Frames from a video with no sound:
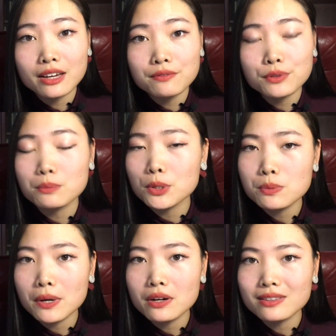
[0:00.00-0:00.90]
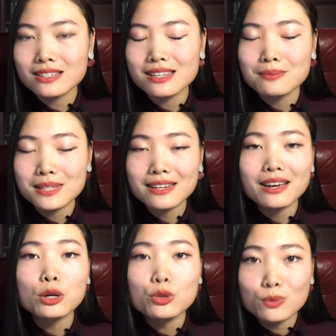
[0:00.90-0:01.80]
And for the most part, this seems
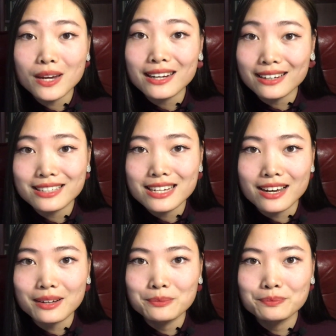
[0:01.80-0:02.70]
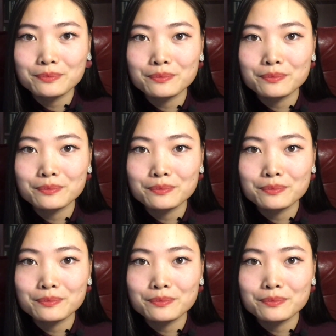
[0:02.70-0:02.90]
like a great idea.